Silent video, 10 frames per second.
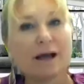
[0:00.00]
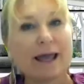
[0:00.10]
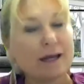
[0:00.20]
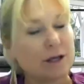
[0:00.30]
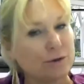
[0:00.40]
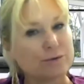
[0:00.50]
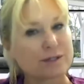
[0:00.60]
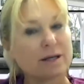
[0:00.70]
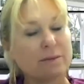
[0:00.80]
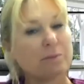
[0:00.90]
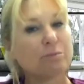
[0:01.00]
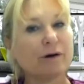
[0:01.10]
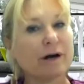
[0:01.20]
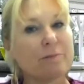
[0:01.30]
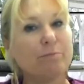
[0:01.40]
ADUs can be
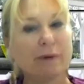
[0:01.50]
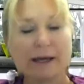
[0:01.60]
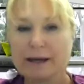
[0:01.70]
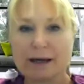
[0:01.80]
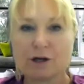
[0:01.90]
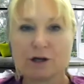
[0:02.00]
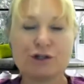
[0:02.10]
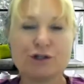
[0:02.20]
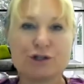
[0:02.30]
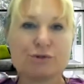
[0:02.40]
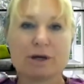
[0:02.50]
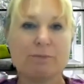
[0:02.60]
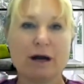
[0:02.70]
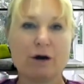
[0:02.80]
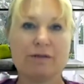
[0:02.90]
pretty big. Couldn't you
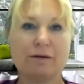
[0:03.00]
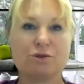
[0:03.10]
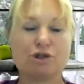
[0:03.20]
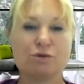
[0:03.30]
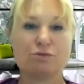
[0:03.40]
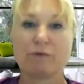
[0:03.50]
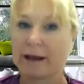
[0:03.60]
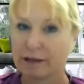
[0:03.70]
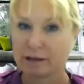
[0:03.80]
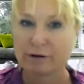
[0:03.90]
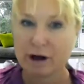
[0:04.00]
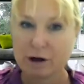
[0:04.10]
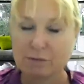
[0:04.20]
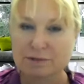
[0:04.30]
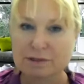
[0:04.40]
compare them to regular
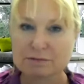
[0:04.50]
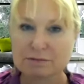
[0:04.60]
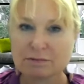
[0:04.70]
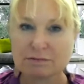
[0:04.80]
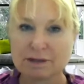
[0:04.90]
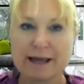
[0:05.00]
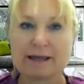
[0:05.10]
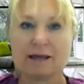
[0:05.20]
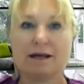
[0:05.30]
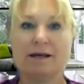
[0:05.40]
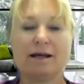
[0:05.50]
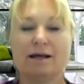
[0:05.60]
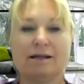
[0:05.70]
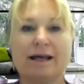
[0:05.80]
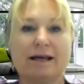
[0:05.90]
homes? Like
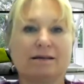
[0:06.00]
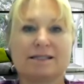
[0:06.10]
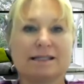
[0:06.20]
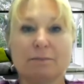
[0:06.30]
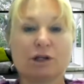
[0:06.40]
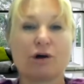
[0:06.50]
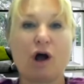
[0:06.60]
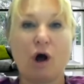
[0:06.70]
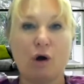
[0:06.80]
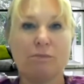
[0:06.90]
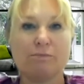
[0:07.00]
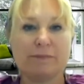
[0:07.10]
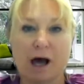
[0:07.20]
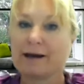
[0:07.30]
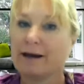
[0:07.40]
a similar home,
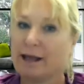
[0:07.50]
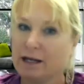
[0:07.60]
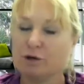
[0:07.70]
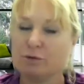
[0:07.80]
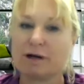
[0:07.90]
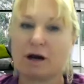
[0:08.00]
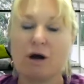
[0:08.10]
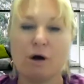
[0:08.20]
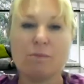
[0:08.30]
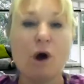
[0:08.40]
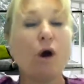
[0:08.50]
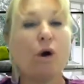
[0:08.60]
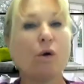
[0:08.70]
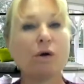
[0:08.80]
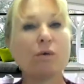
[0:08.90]
not an ADU, but a home?
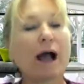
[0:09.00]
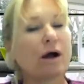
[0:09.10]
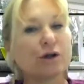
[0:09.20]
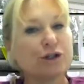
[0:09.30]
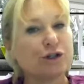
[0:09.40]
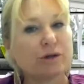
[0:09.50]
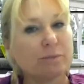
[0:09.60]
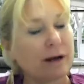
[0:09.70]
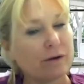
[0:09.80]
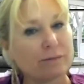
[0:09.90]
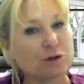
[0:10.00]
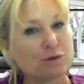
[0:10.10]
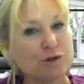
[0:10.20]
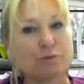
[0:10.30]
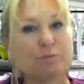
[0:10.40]
Or how could you compare them to
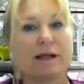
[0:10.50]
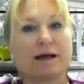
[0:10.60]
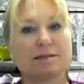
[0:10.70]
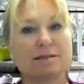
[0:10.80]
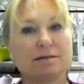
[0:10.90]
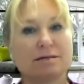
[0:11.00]
a duplex?